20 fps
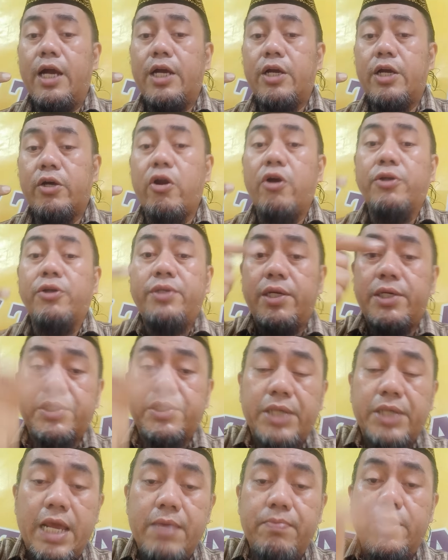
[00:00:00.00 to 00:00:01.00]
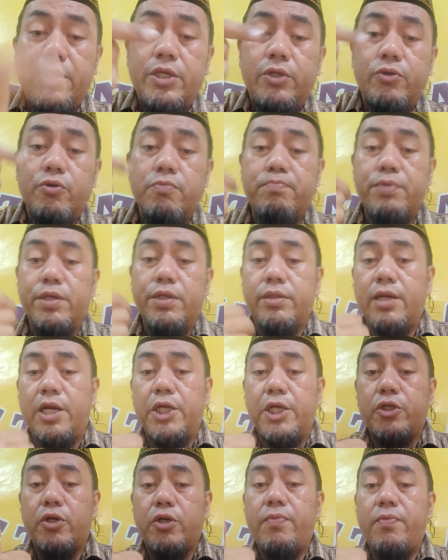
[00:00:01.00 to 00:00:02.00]
cross-examine Jun
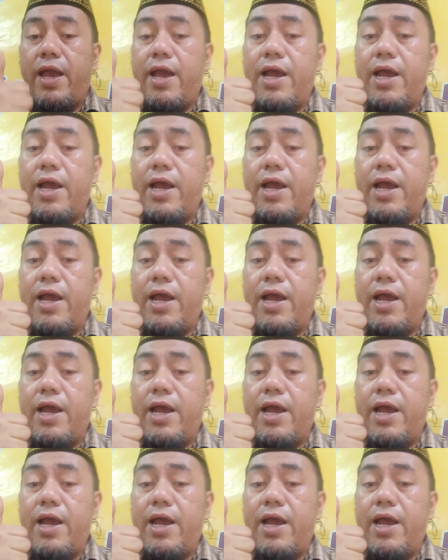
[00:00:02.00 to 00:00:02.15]
Bintelation,